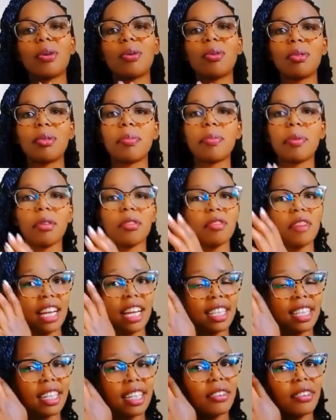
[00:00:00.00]
could
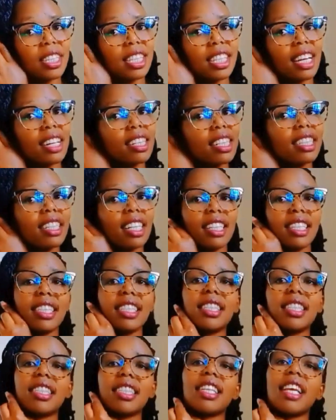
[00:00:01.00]
provide greater
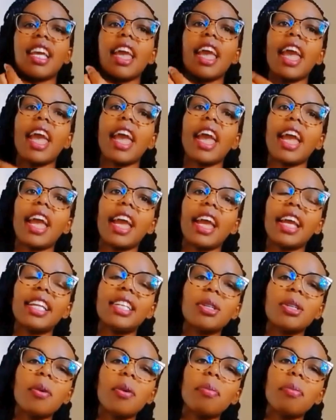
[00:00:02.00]
returns
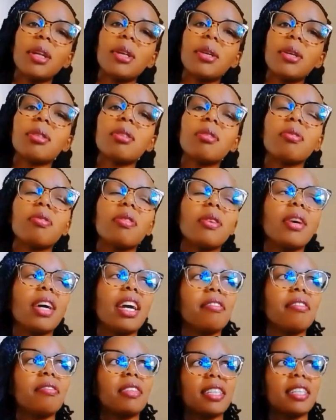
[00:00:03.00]
and open doors for
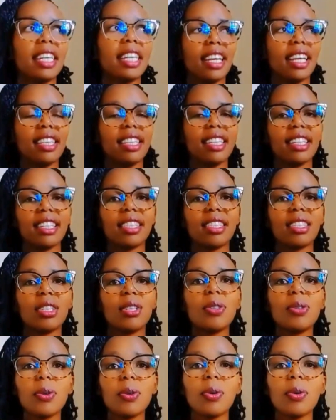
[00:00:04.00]
everyday Kenyans.
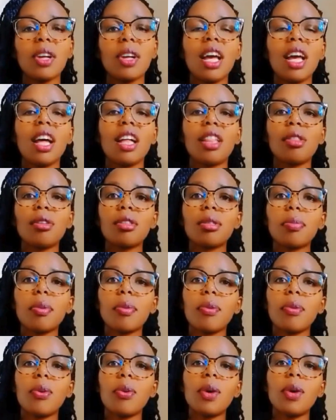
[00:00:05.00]
You know, those
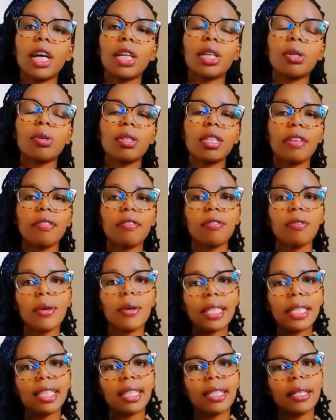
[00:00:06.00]
people who cannot
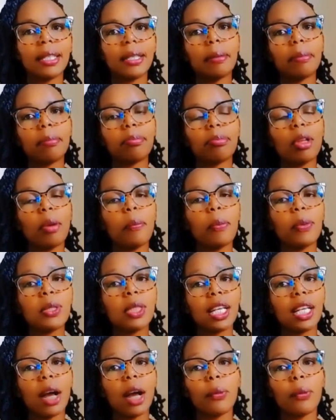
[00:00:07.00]
afford
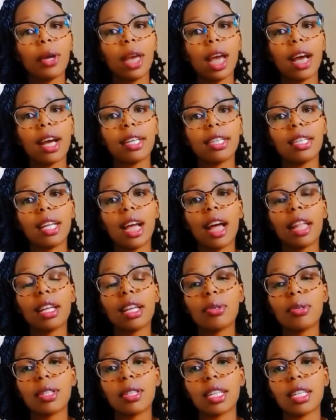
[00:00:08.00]
putting away
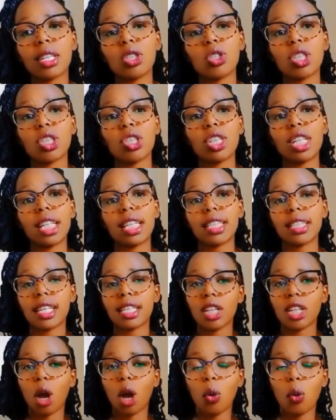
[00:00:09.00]
1,000 Kenya shillings
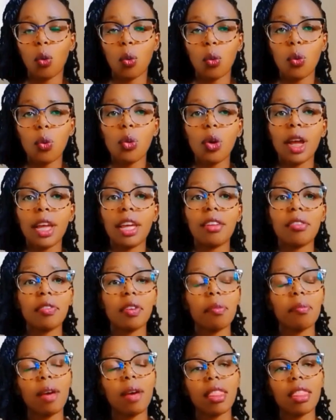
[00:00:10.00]
at a go
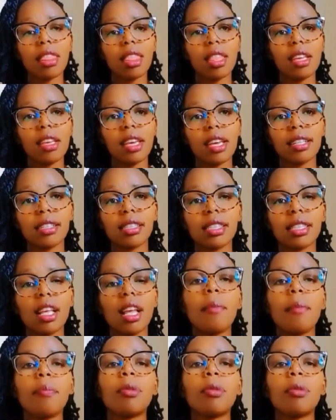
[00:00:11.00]
every month, yes?